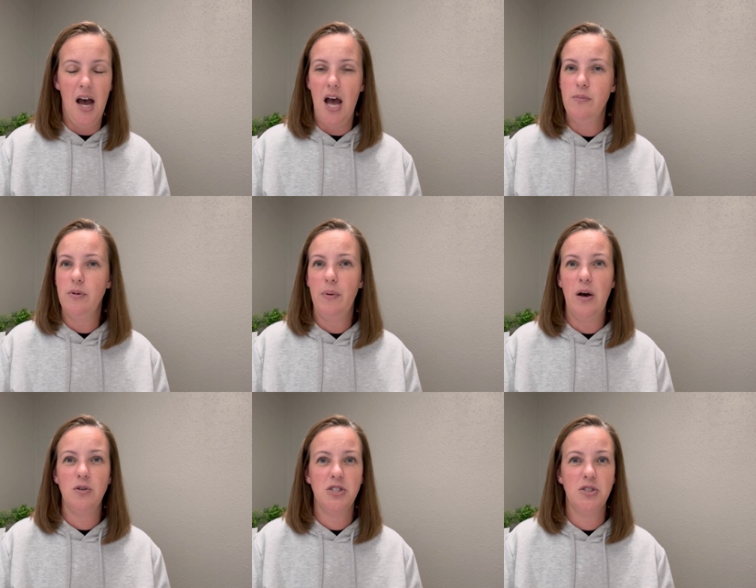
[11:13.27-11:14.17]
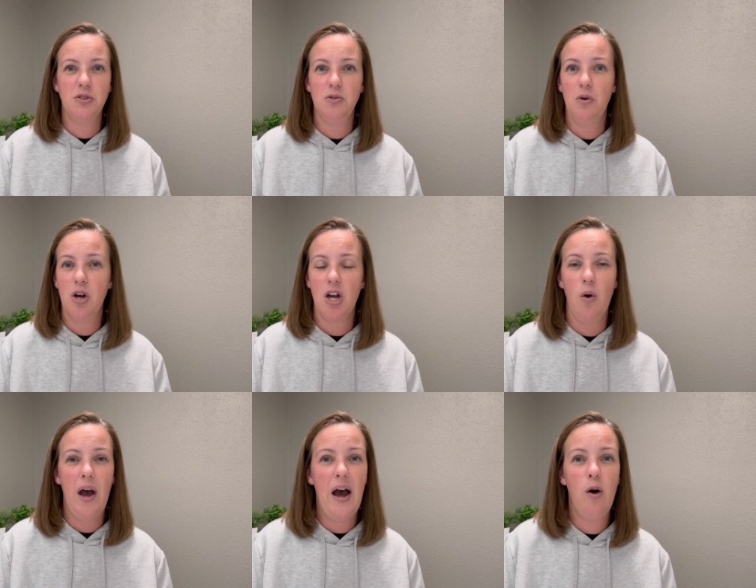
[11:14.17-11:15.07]
I'm about to
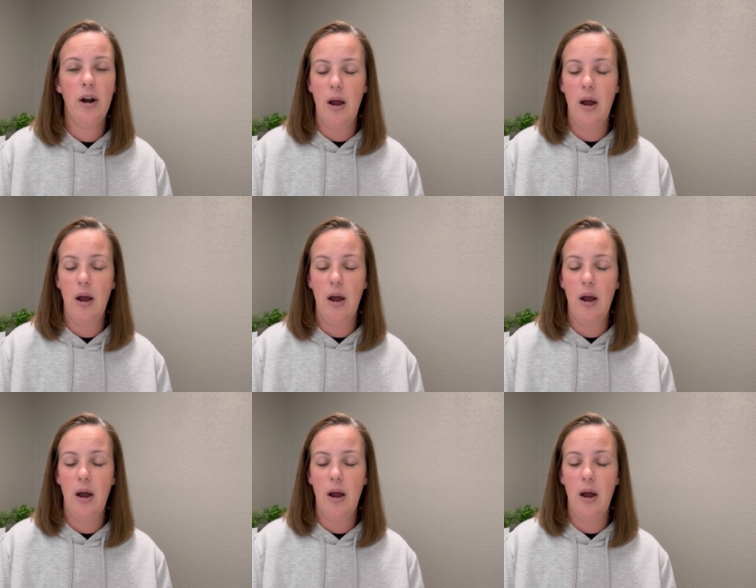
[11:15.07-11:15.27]
go out.